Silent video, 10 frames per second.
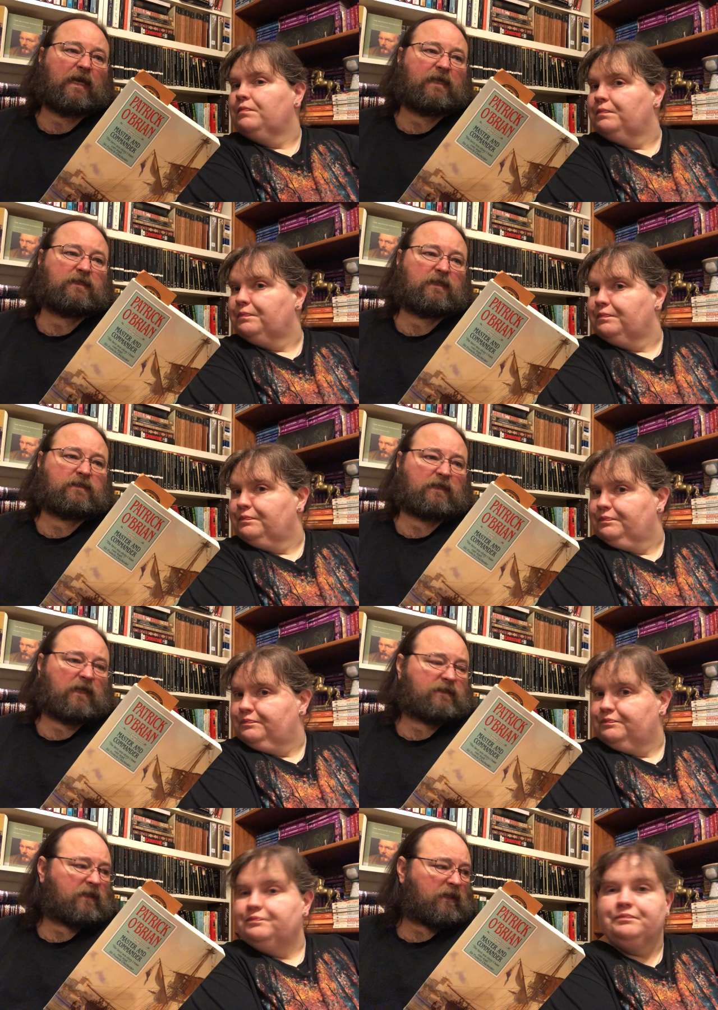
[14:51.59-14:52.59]
Speaker 1: the 18th and
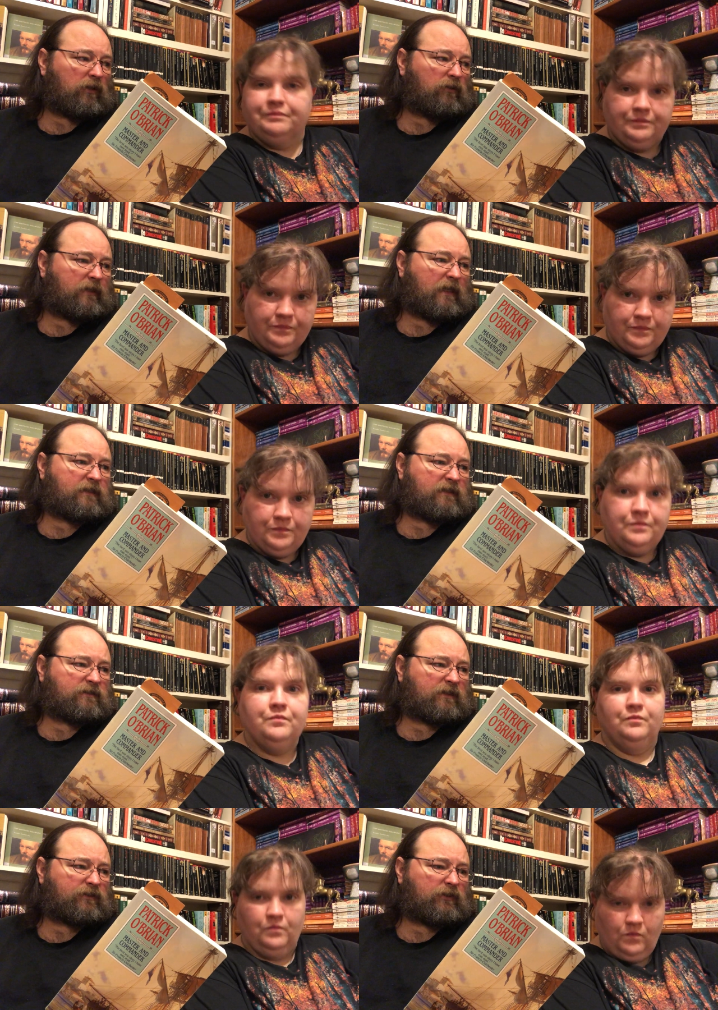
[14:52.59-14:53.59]
19th and early 19th
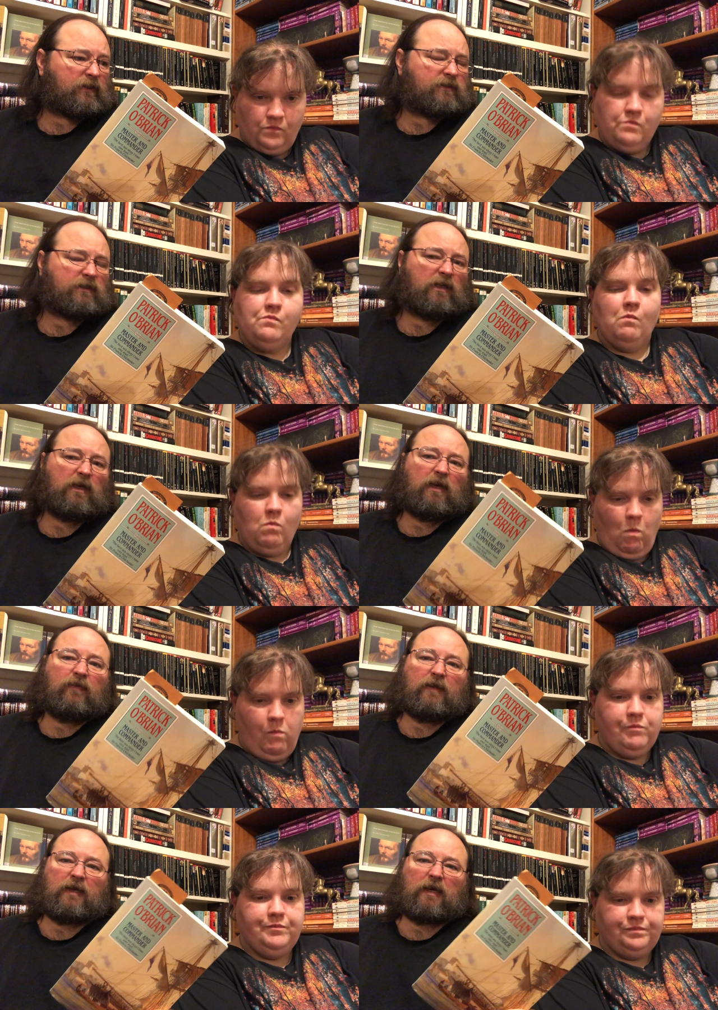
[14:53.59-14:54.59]
centuries,
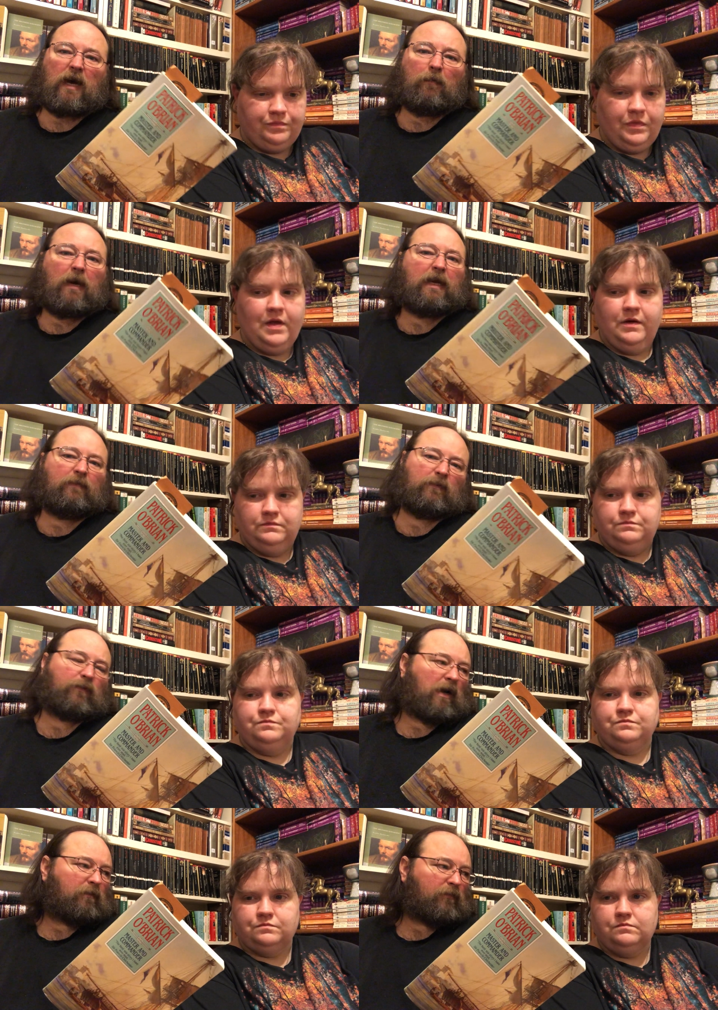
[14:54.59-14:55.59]
then I might have a
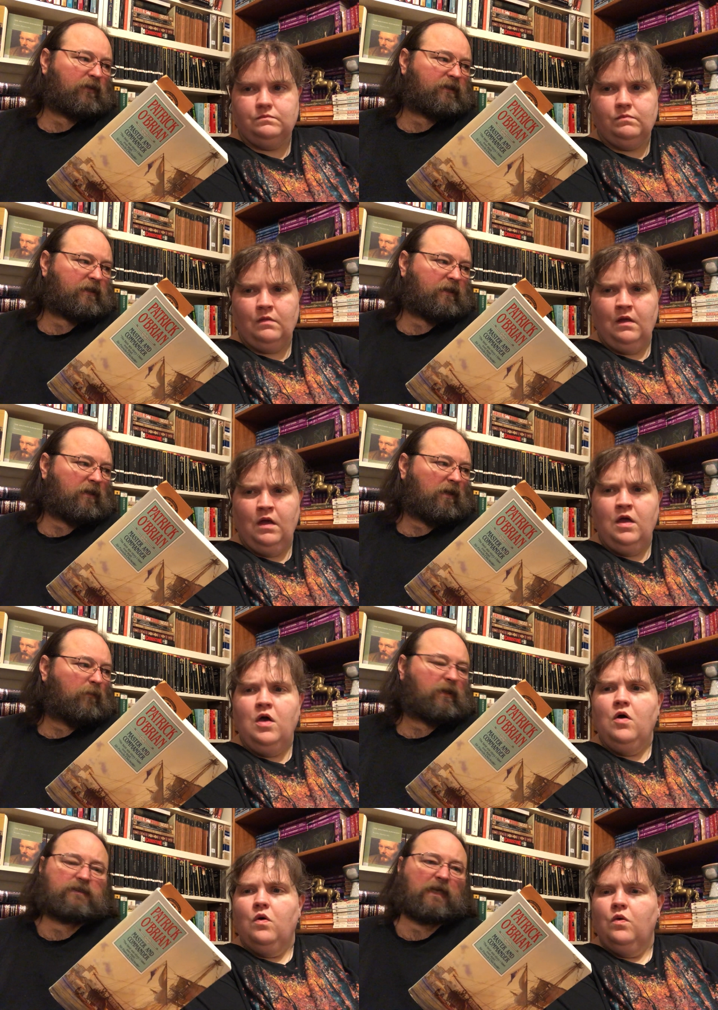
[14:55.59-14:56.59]
problem with it.
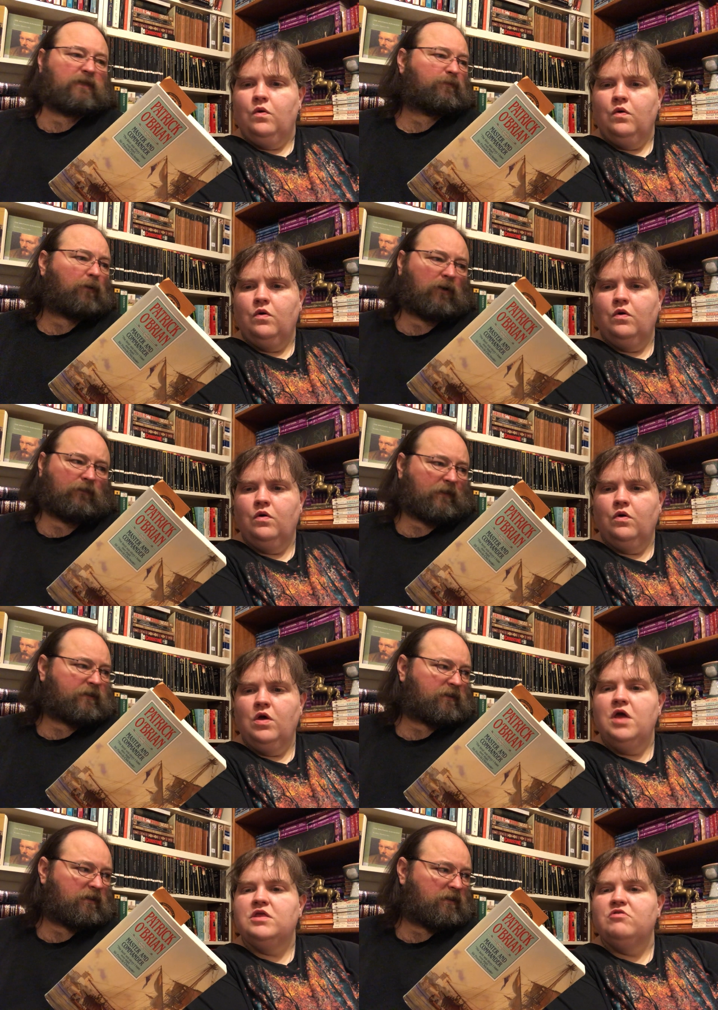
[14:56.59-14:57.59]
But it sounds
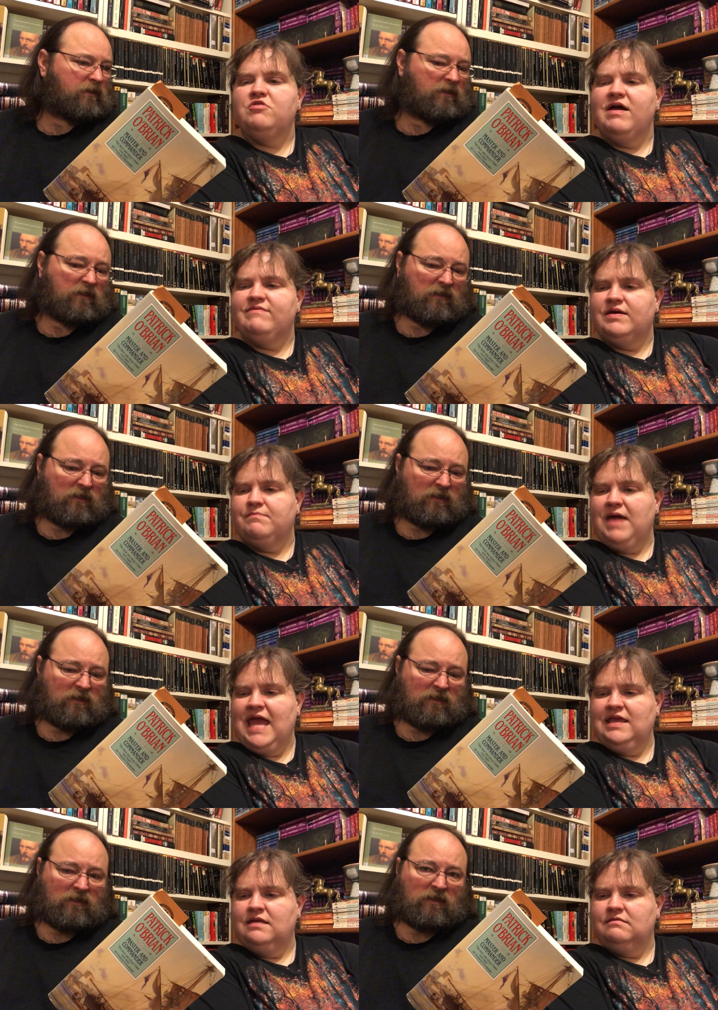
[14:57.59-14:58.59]
perfect.
Speaker 2: Don't you have a
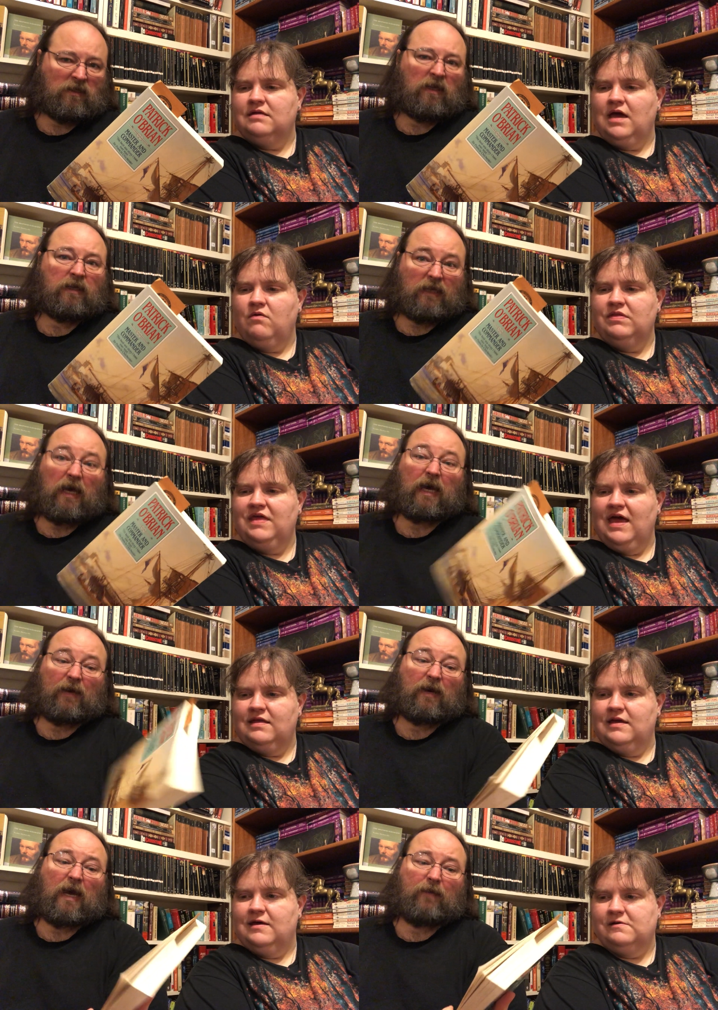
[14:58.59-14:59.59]
companion to go with? Yeah,
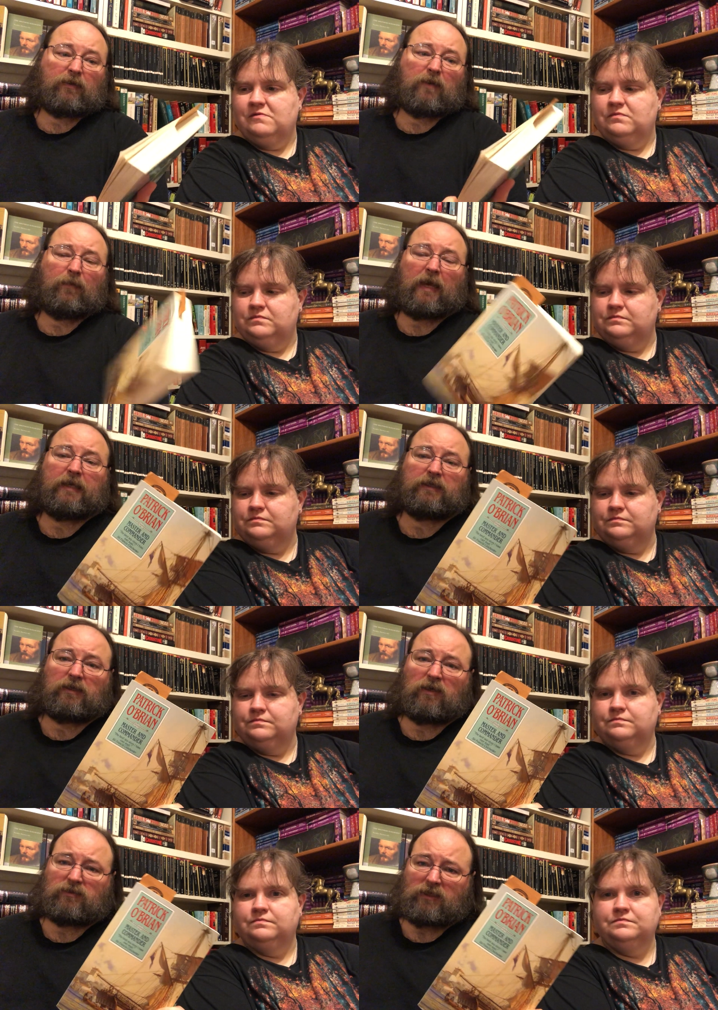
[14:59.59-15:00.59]
ha
Speaker 1: I have a companion to
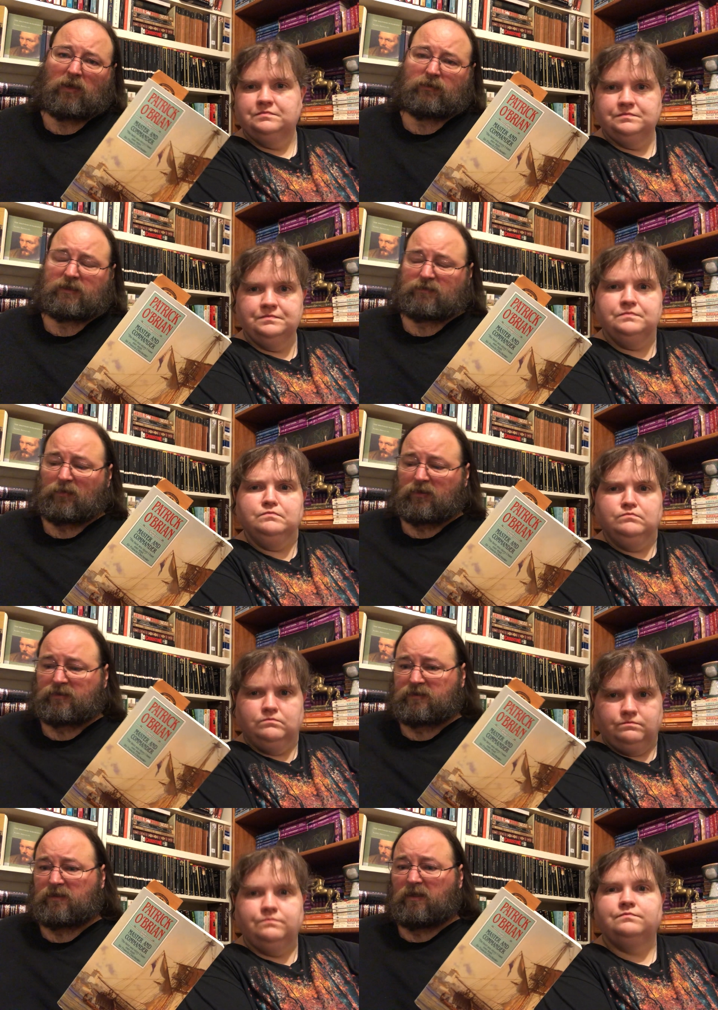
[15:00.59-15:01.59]
mm-hmm. go to go with these
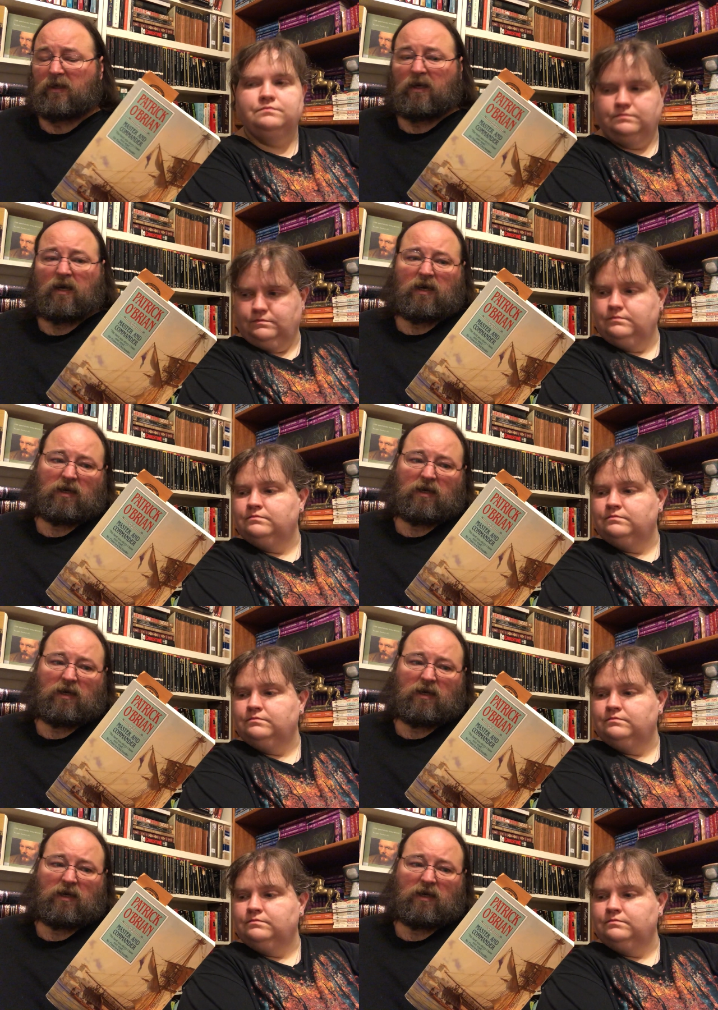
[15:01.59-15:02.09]
books. Mm.